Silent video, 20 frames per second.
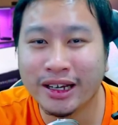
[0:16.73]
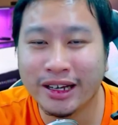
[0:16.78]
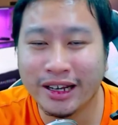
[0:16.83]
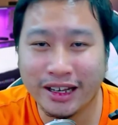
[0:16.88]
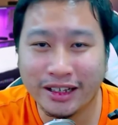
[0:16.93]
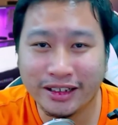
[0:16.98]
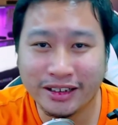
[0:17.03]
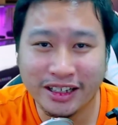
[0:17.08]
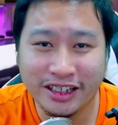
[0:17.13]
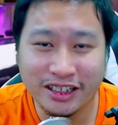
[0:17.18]

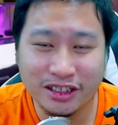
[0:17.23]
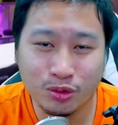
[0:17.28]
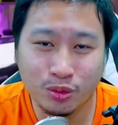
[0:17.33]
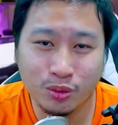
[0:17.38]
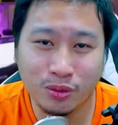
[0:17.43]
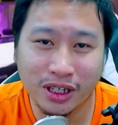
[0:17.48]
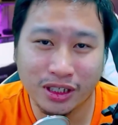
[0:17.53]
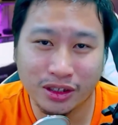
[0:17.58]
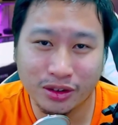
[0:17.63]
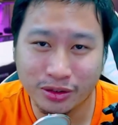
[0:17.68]
and that's
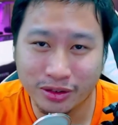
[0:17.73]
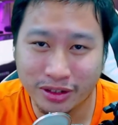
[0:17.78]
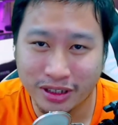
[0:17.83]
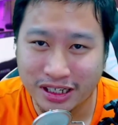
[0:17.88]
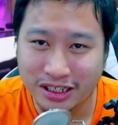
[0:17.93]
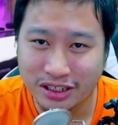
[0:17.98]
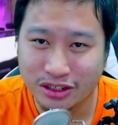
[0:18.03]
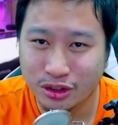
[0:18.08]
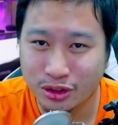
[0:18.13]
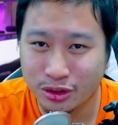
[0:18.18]
what
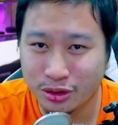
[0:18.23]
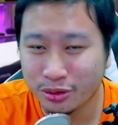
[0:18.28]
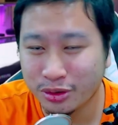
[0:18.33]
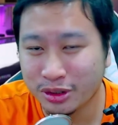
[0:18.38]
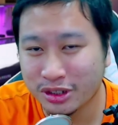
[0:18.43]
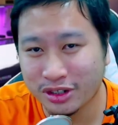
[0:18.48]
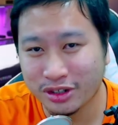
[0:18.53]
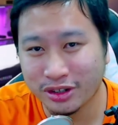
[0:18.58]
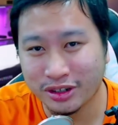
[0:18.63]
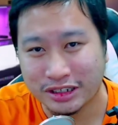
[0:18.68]
today's tool
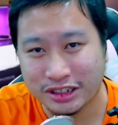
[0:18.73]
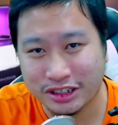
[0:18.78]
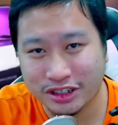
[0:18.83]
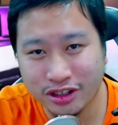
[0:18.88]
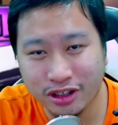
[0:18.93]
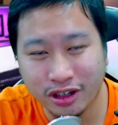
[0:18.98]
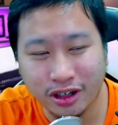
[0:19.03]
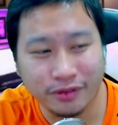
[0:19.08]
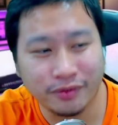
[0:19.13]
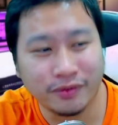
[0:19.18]
is gonna solve.